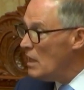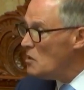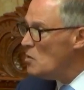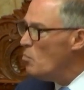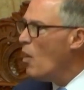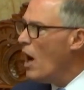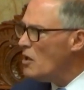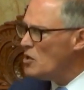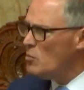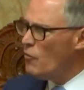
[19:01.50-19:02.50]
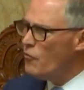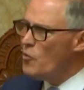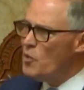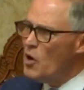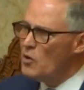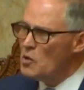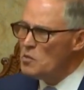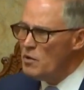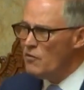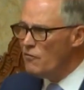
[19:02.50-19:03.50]
It's impossible for a parent to
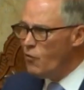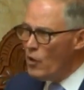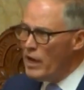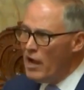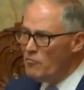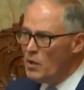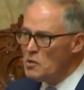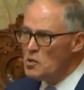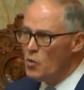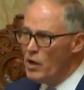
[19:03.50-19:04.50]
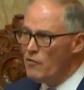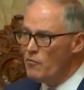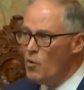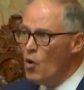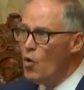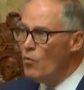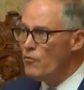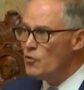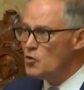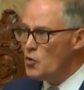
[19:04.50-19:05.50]
spend 4.5 months away from
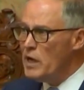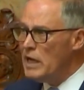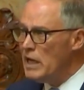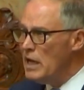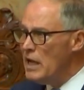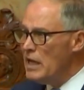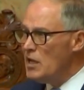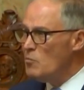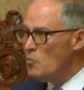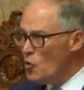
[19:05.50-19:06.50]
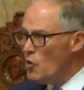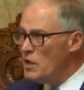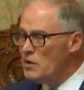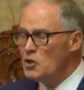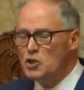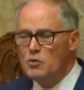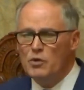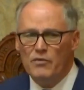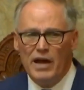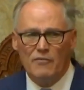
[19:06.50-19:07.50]
home for training in Burien that she
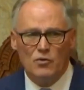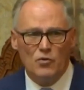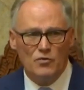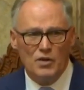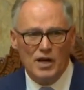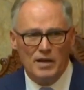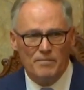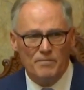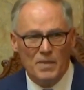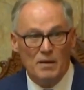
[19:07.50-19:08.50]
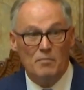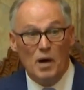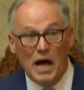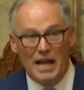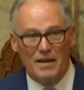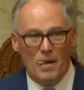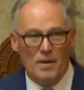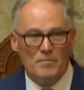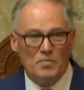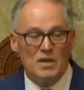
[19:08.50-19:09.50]
would have had to have done. But
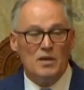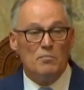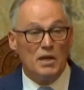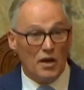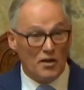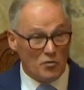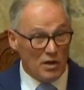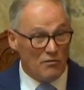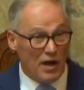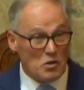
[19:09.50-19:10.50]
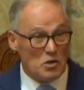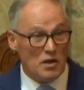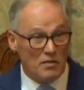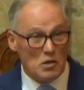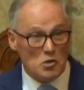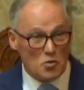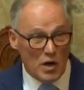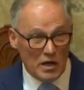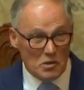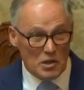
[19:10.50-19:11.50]
because we invested in these
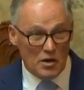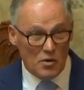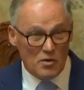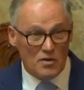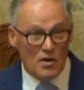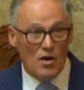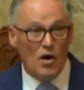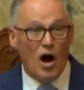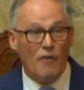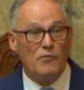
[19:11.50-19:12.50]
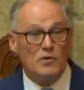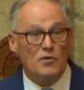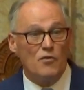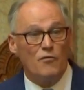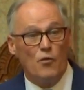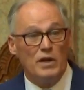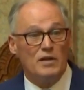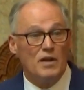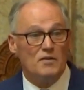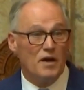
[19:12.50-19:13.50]
training centers, Officer
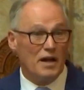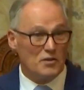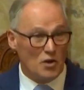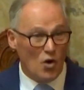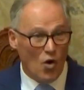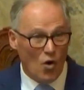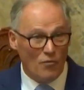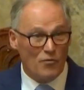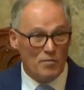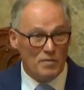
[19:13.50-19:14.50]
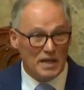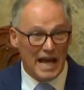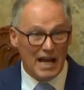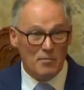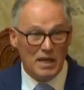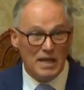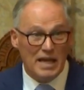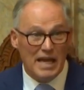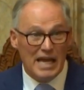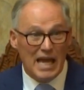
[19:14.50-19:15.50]
Fuentes got to go home from the academy,
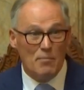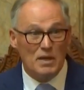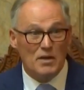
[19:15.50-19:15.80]
and